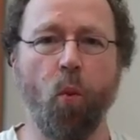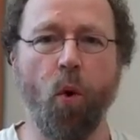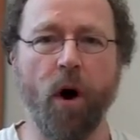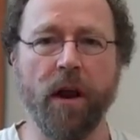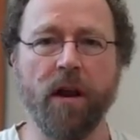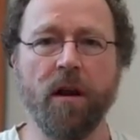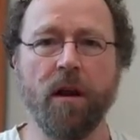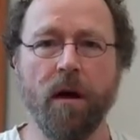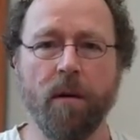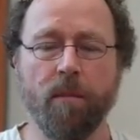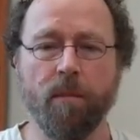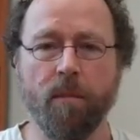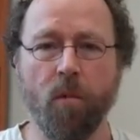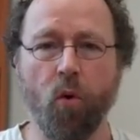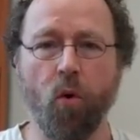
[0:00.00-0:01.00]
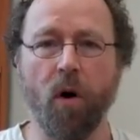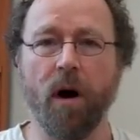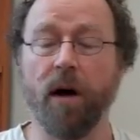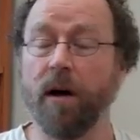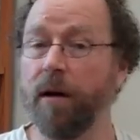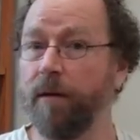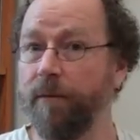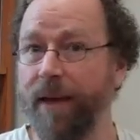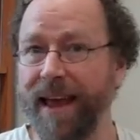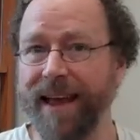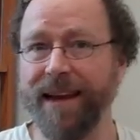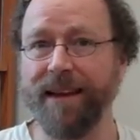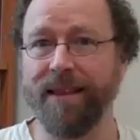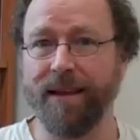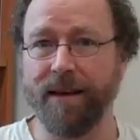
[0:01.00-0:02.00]
one more of
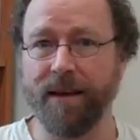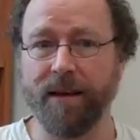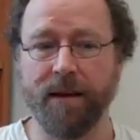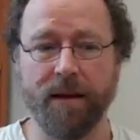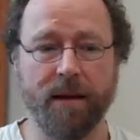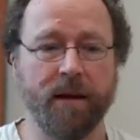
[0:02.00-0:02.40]
anything